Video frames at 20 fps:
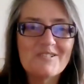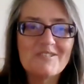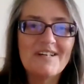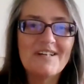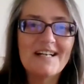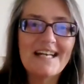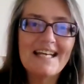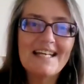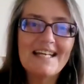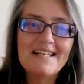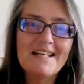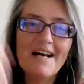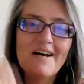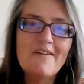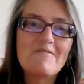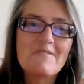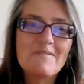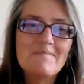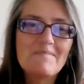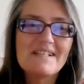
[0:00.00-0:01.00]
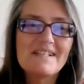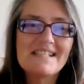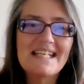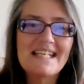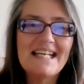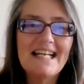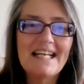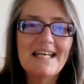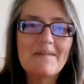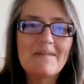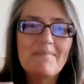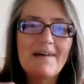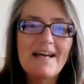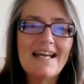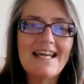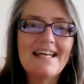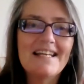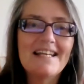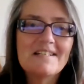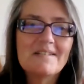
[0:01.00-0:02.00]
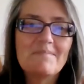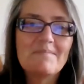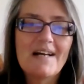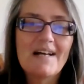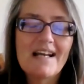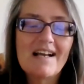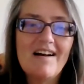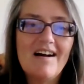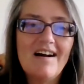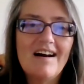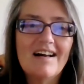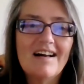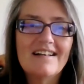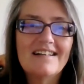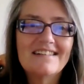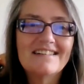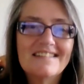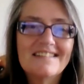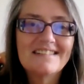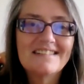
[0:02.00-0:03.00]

trying to get down from the ceiling back into my cot.